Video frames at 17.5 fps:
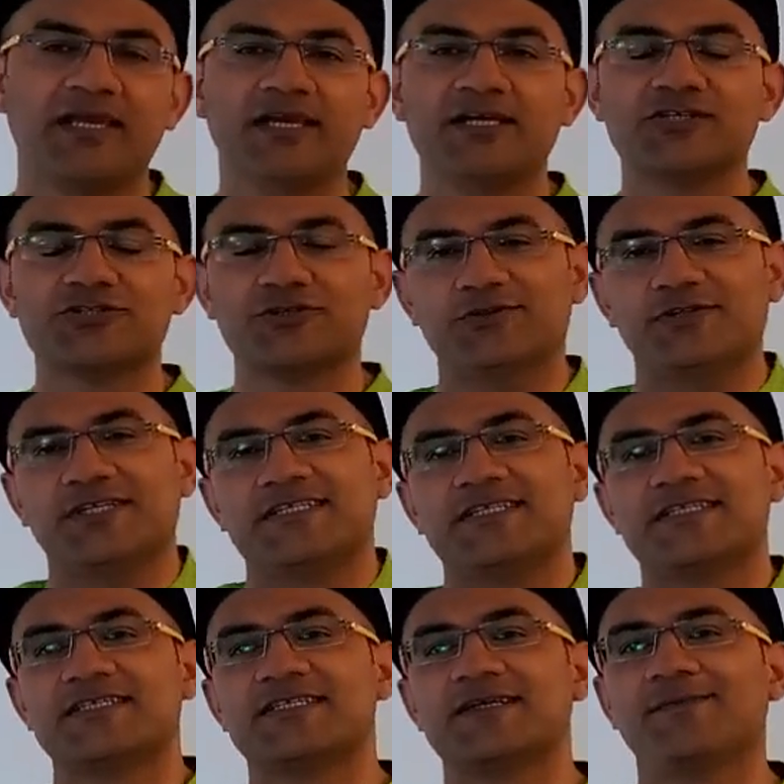So
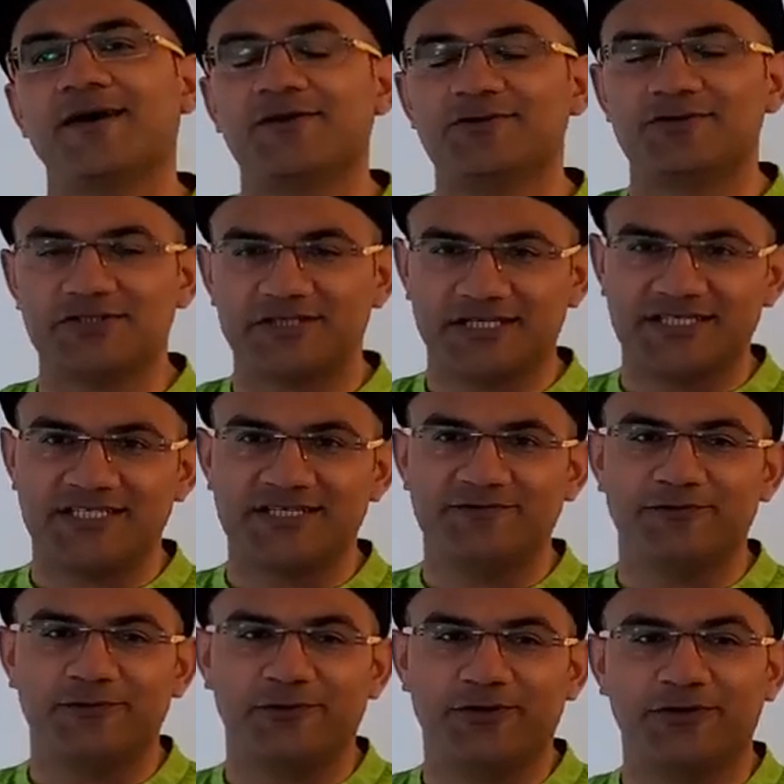this is about
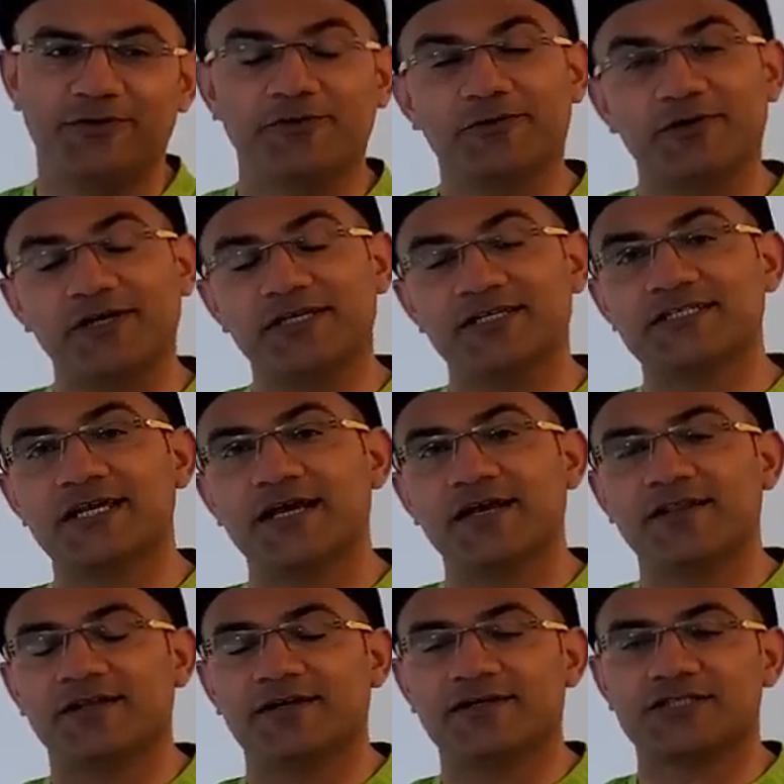64 yoginis.
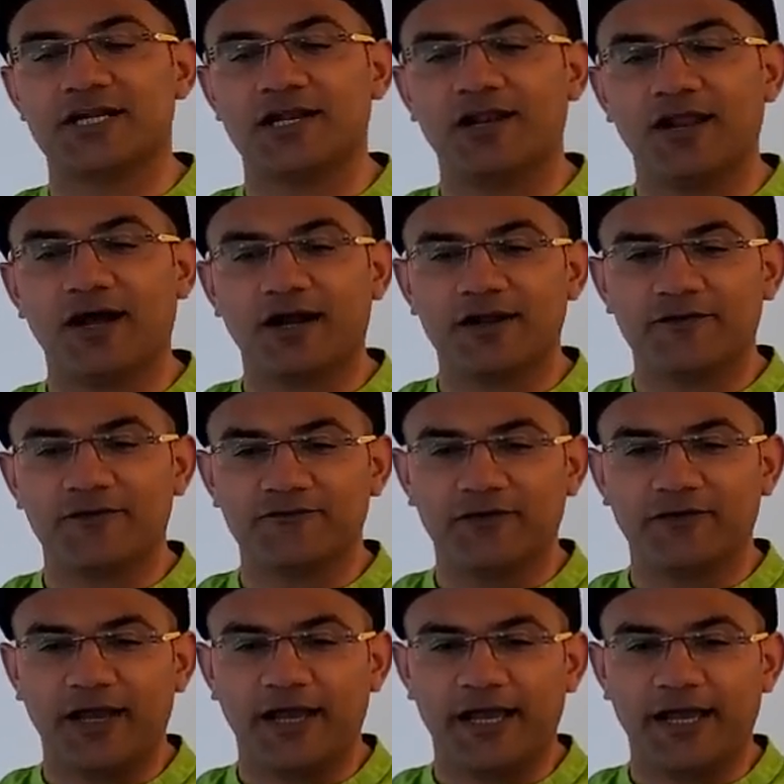There's a lot
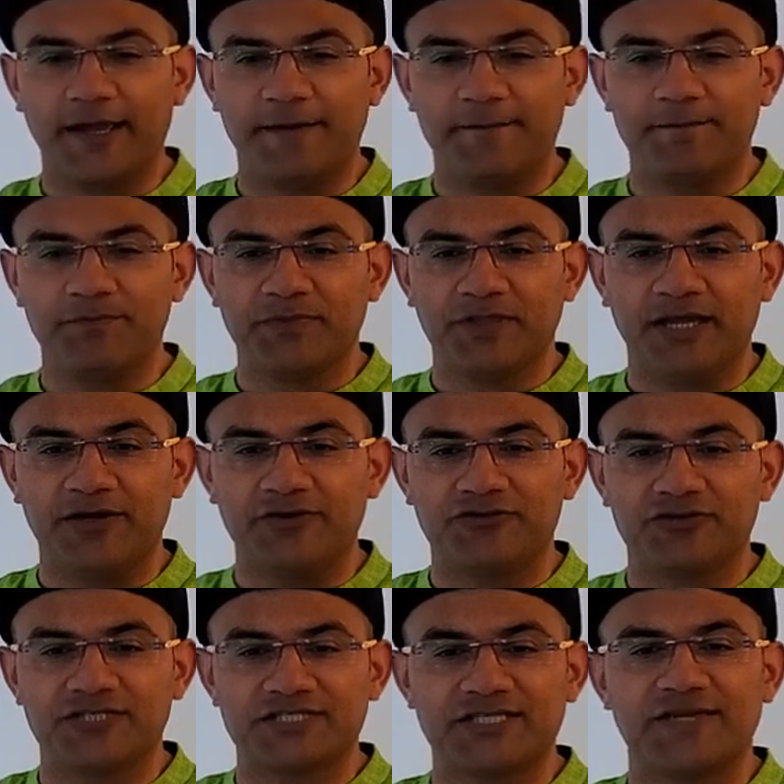of
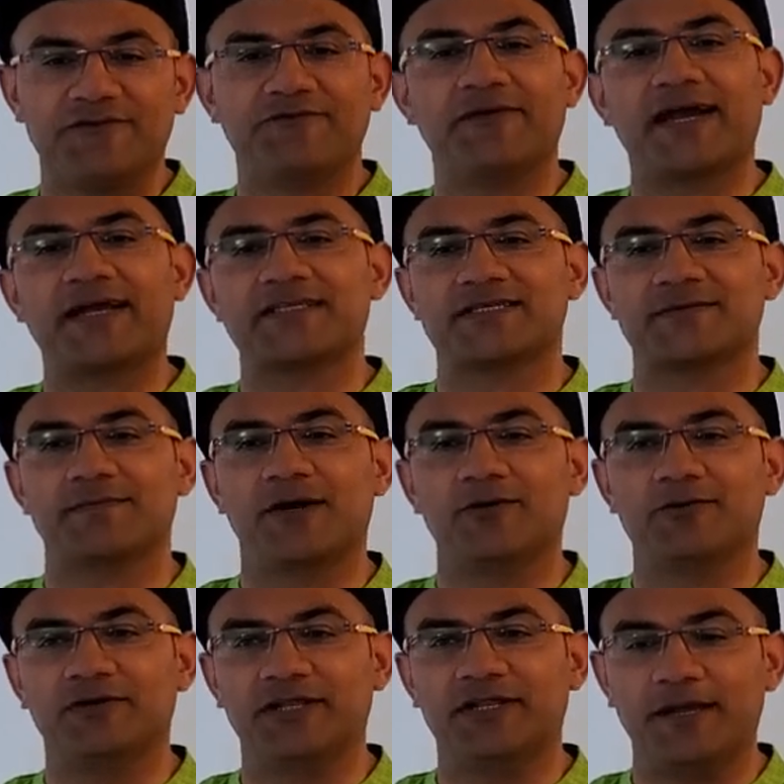interesting facts
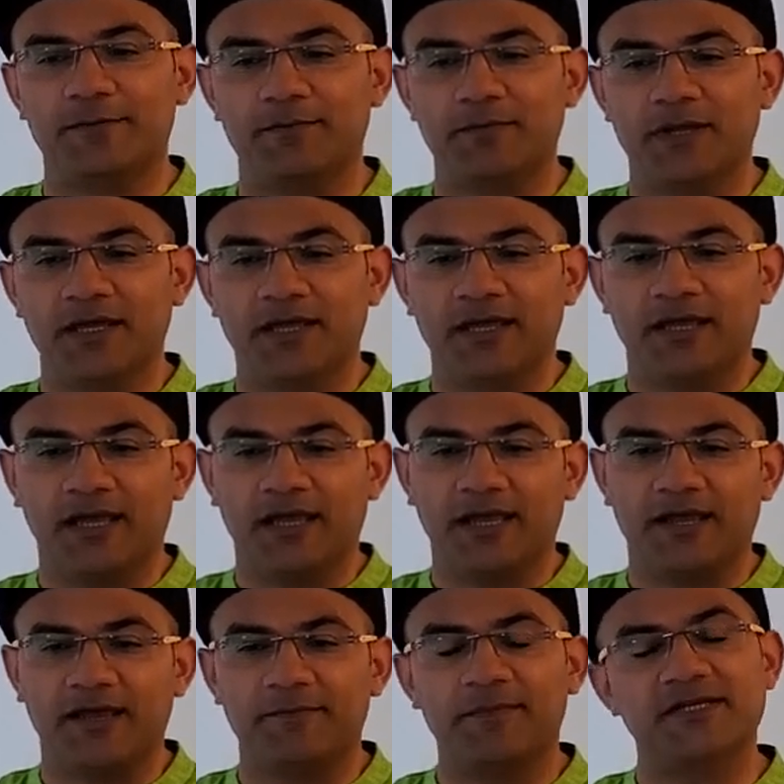about them.
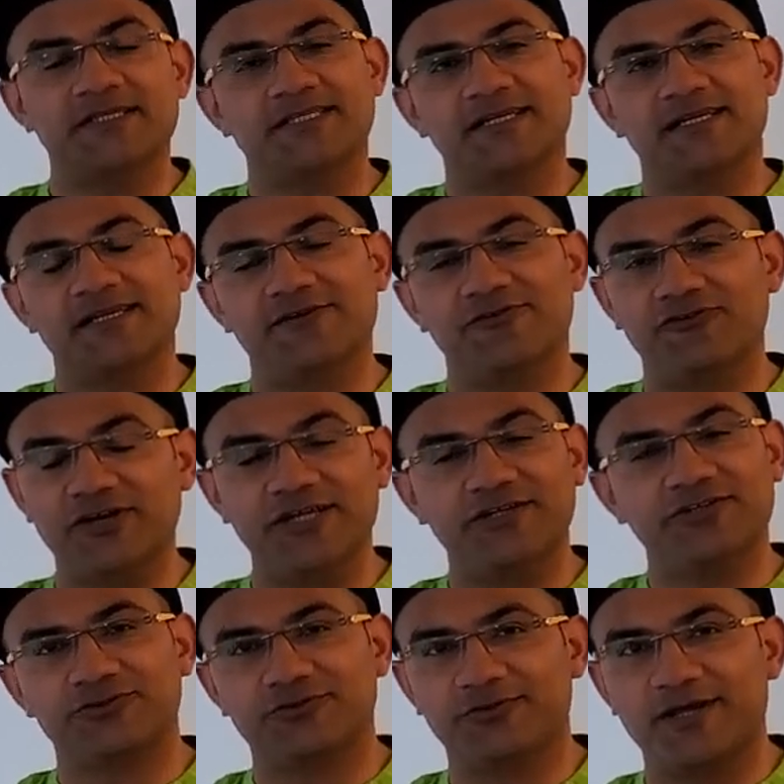Basically
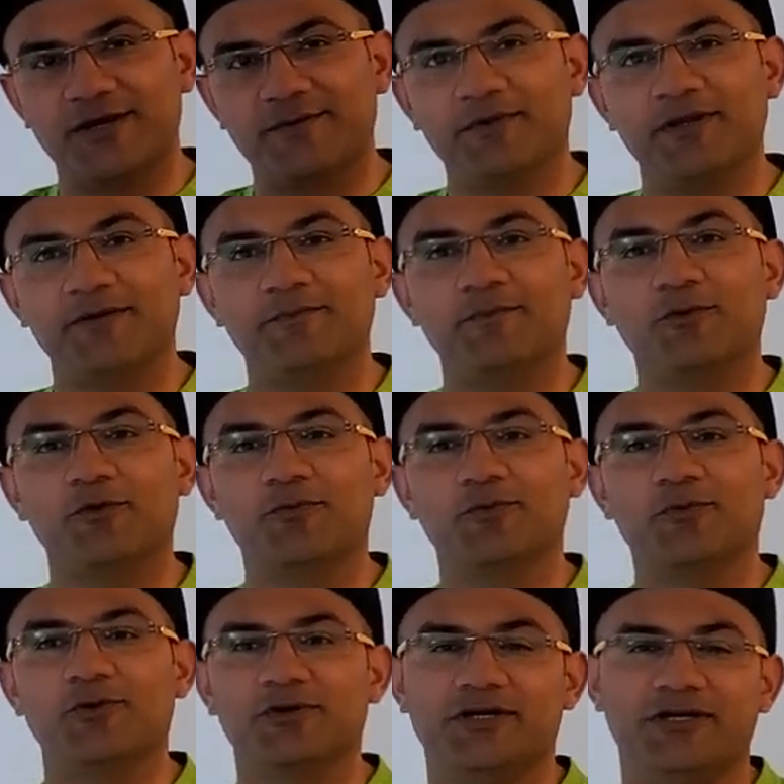read through them in
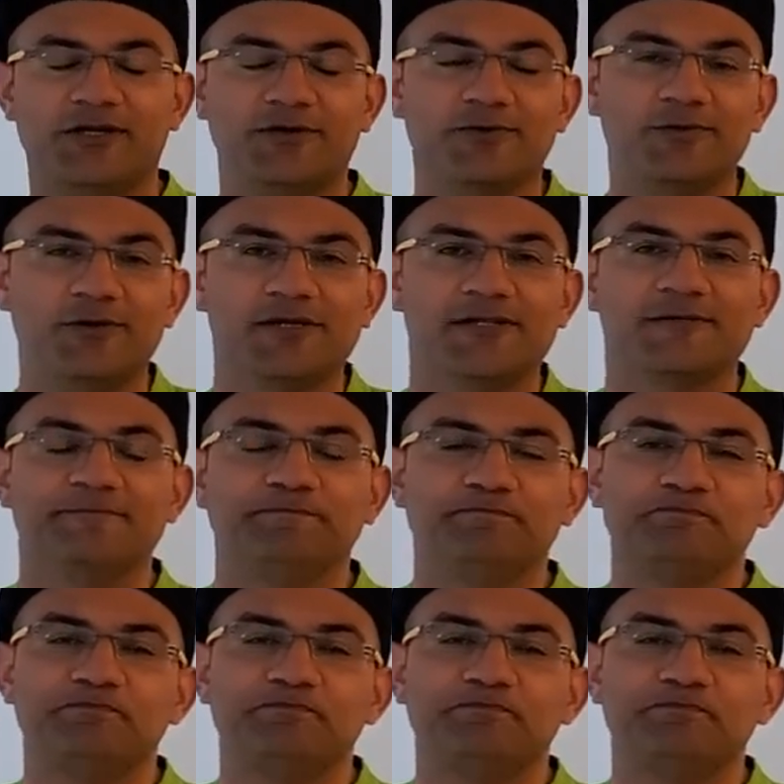more in Google.